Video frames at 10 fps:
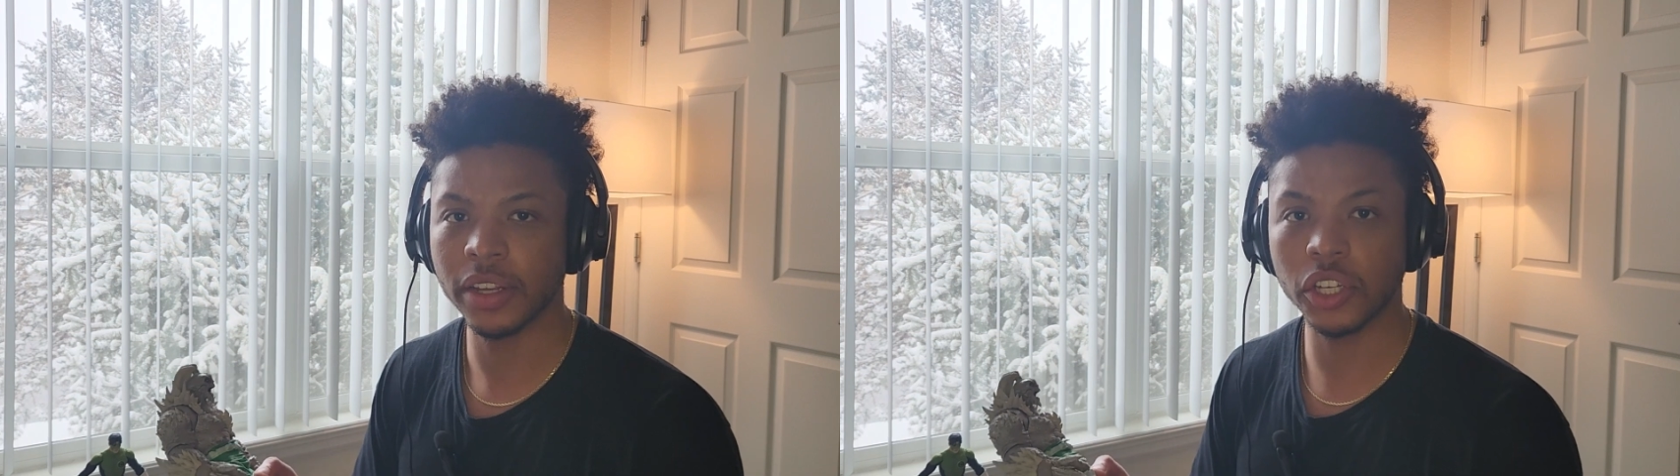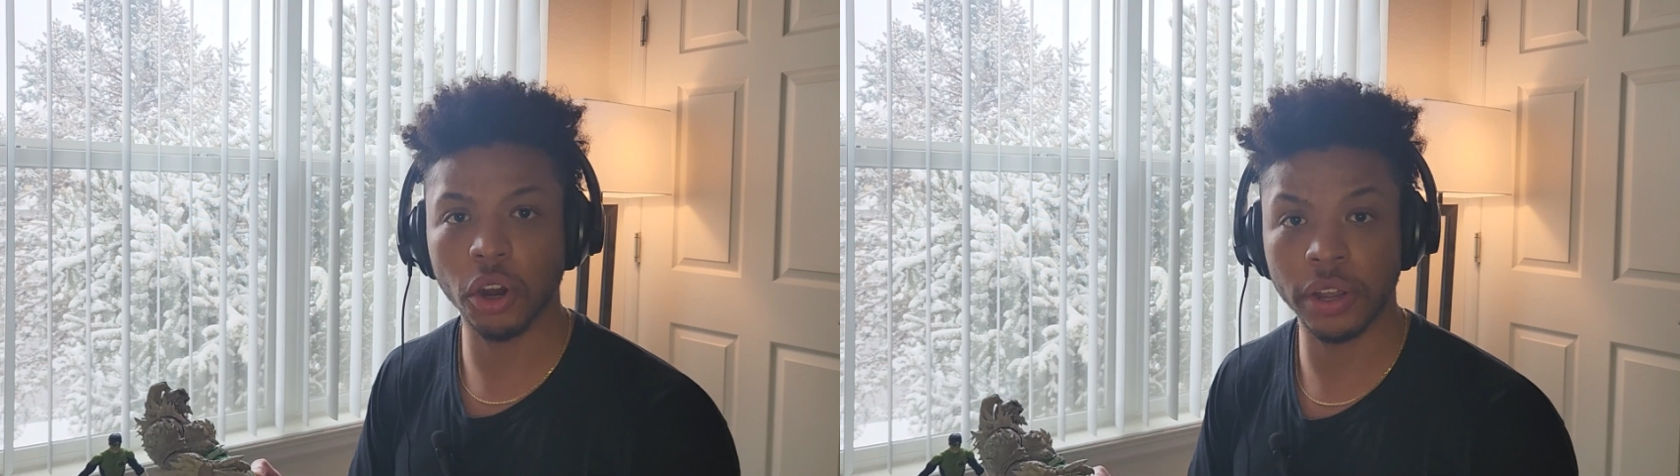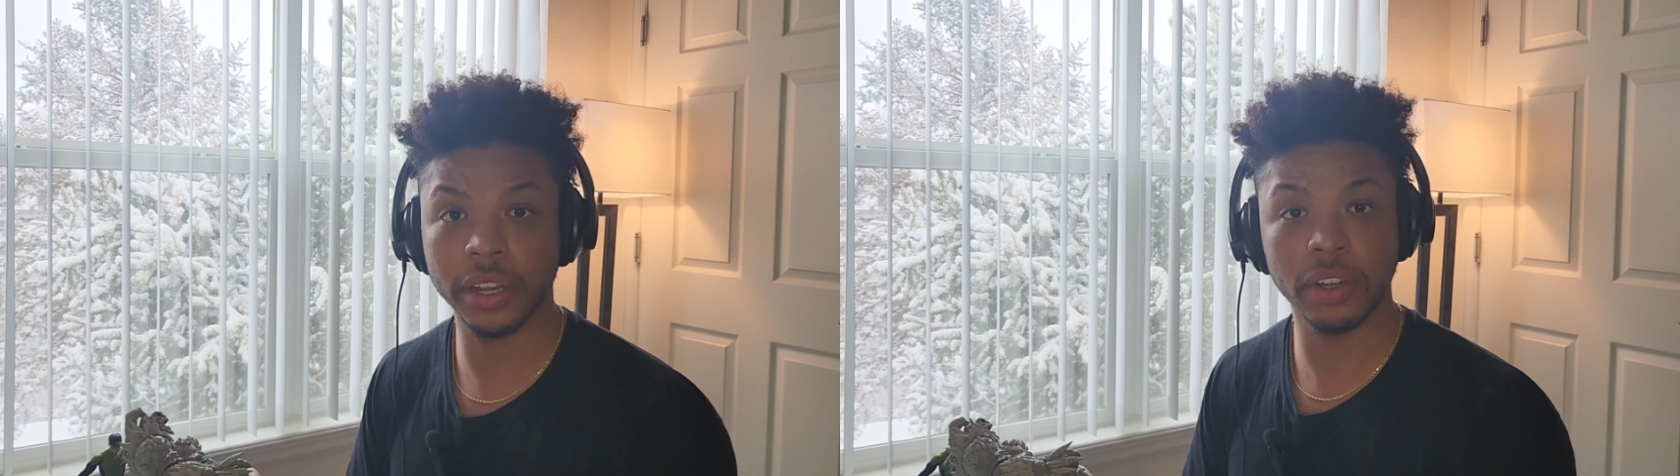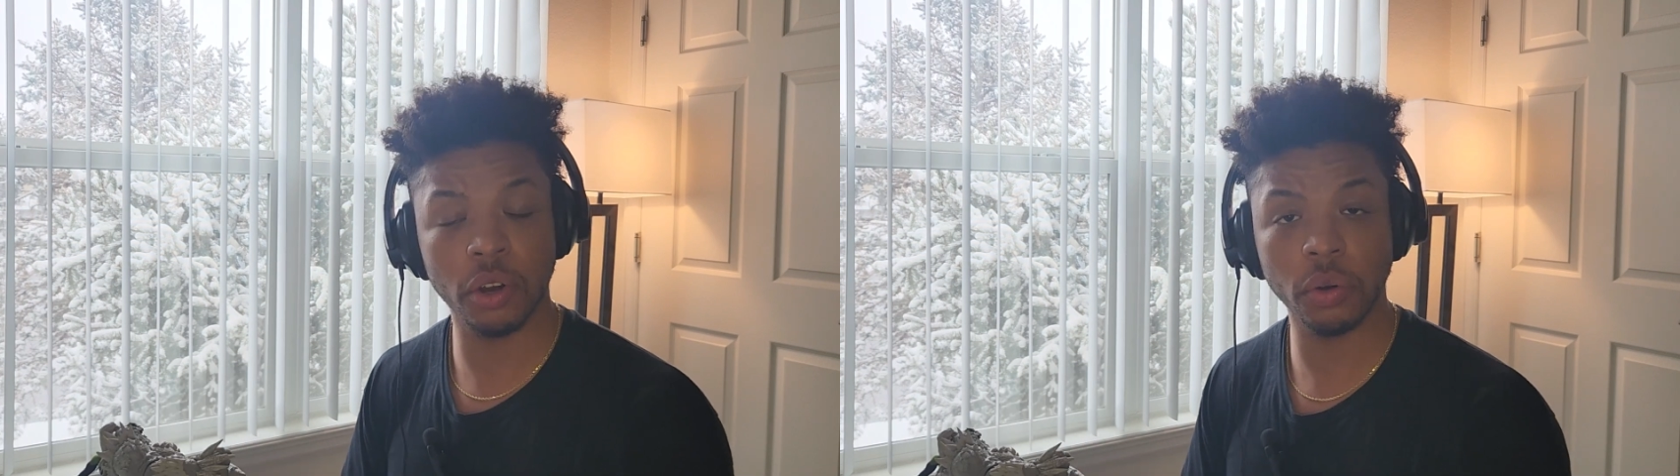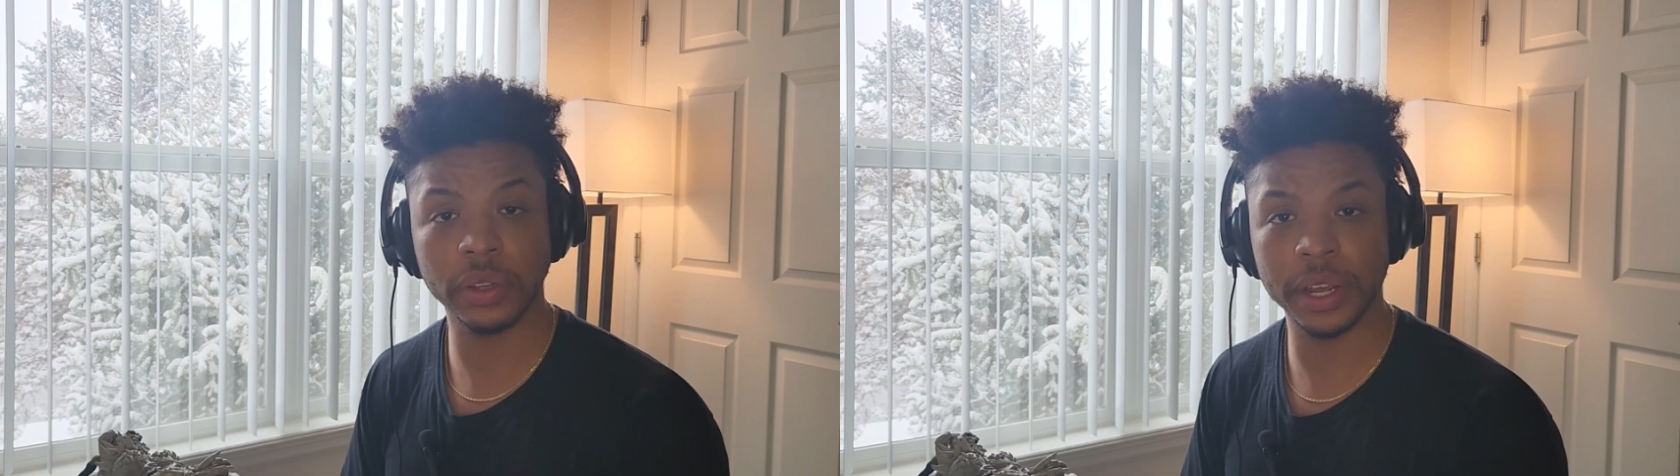Target
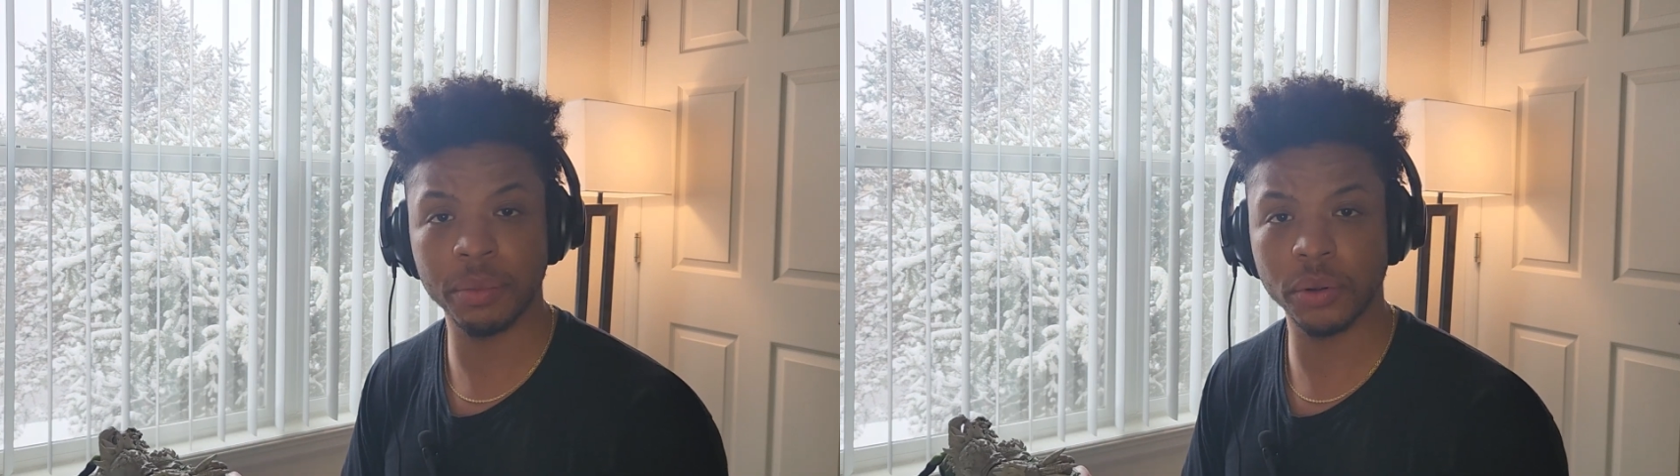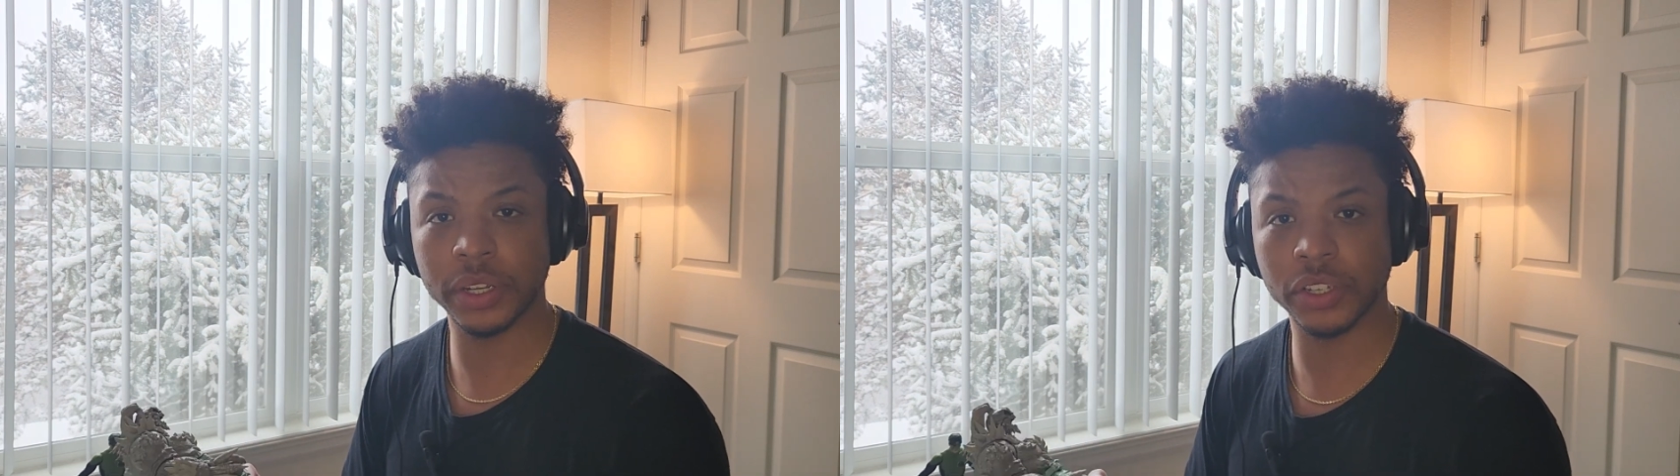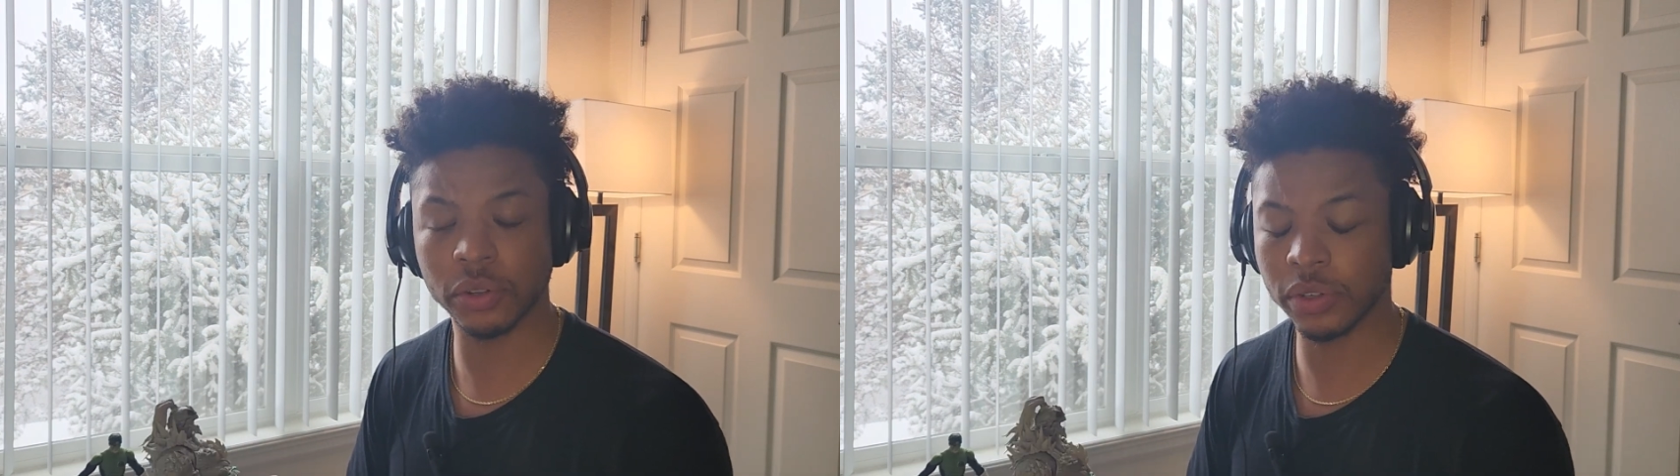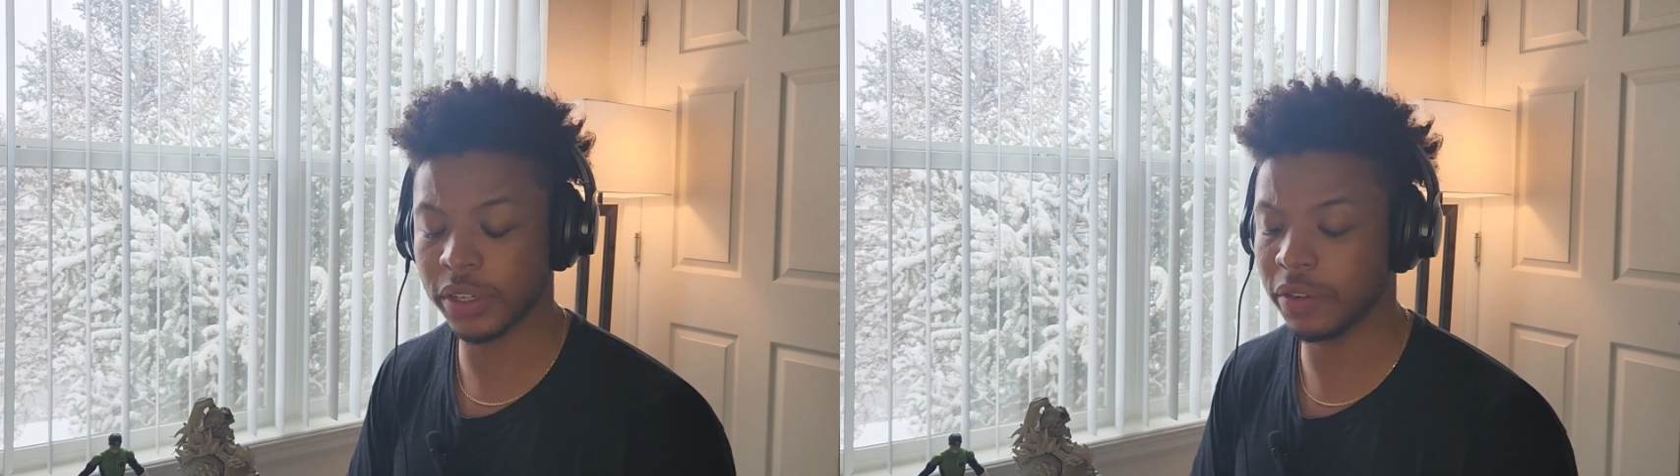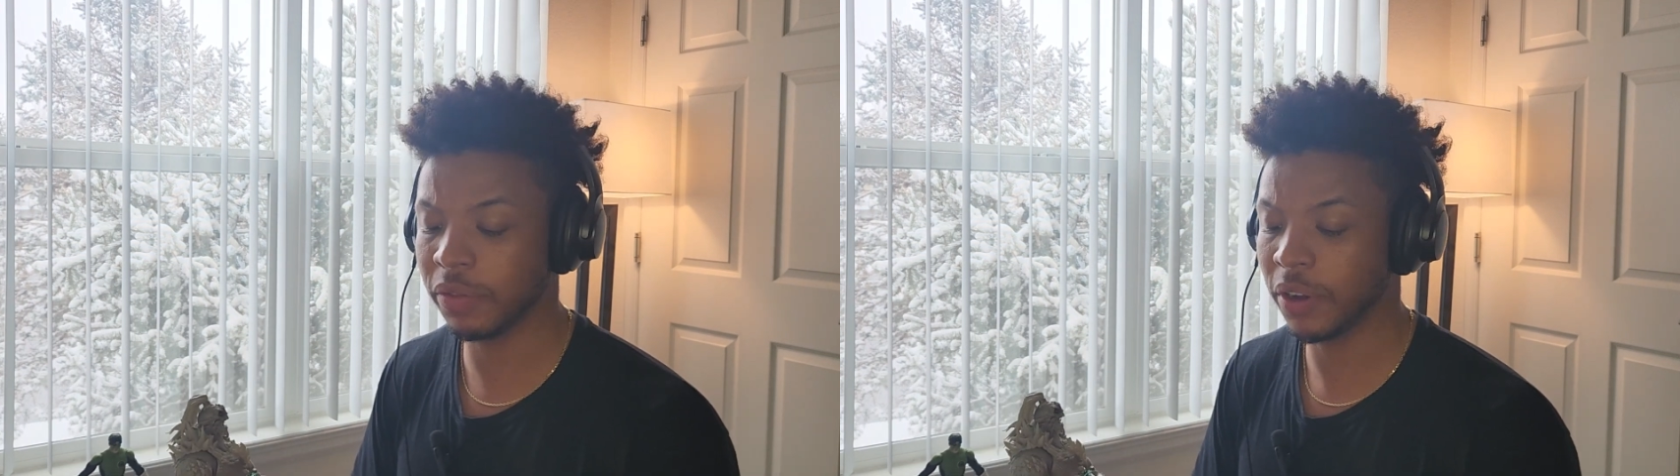gold label
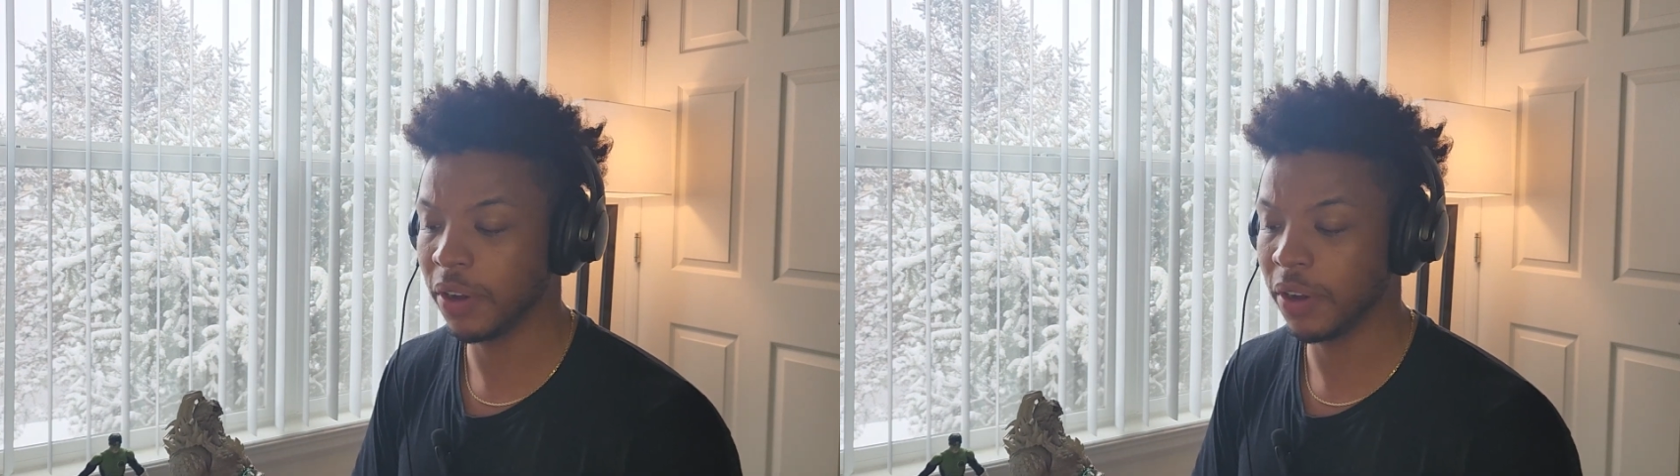exclusive